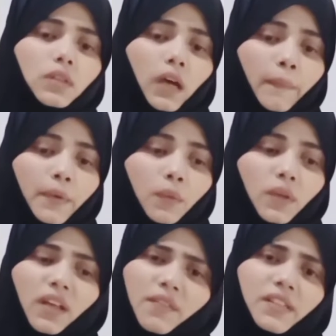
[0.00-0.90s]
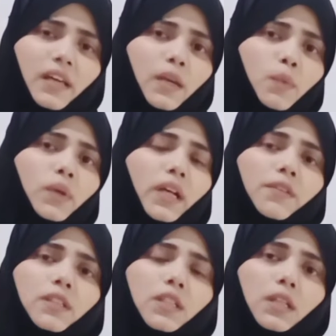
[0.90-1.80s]
whatever the
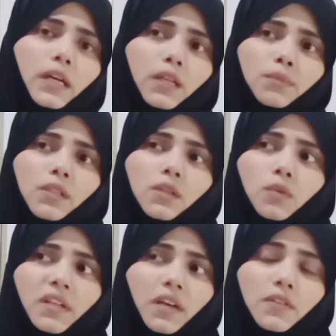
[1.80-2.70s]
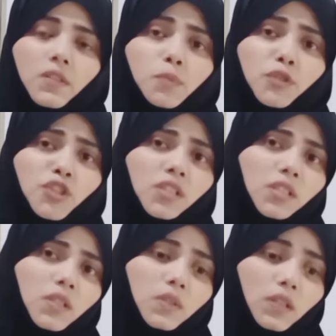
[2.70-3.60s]
animal or whatever
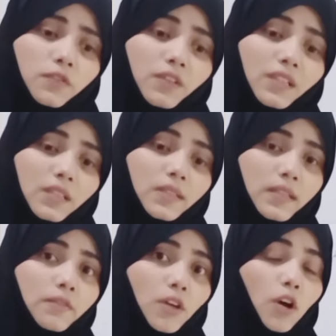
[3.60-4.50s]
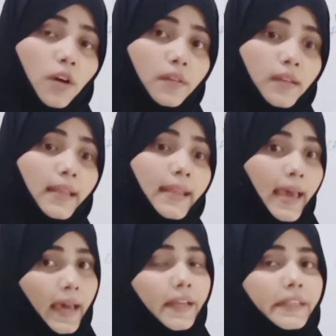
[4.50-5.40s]
species it is, if it is living on
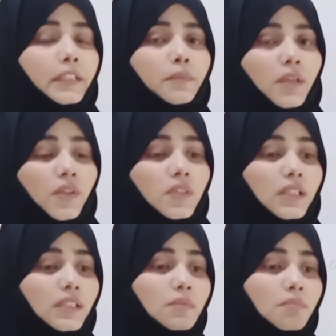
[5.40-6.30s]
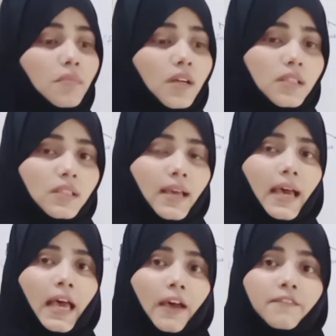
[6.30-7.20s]
land, it means it must
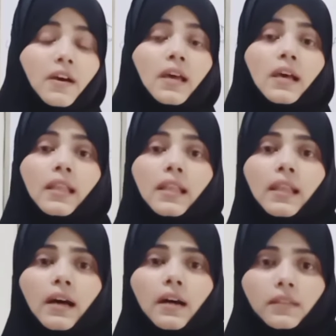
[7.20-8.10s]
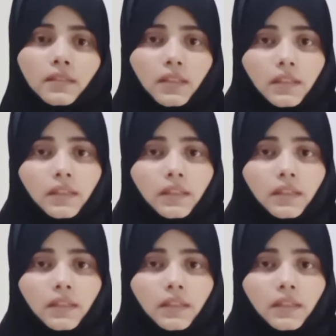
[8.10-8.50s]
have lungs.